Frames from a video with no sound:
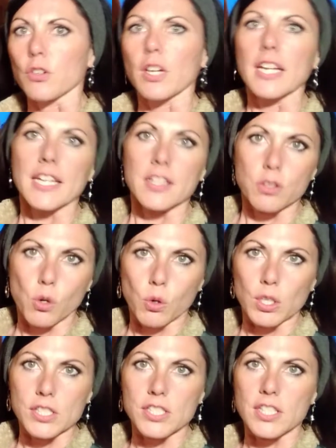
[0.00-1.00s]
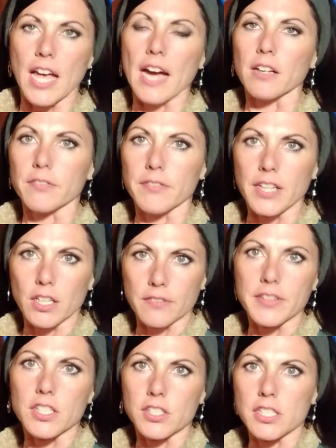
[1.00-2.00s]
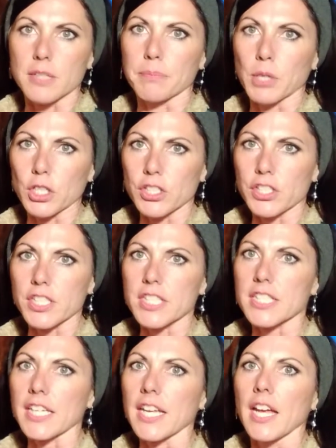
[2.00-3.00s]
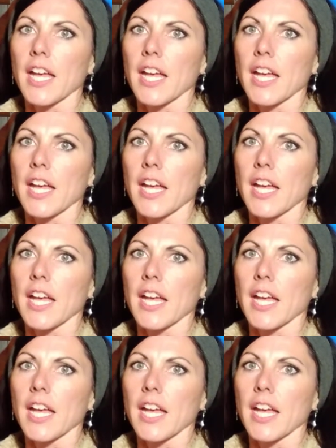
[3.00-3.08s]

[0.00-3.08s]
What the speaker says: can get the horse out of there if there's an emergency.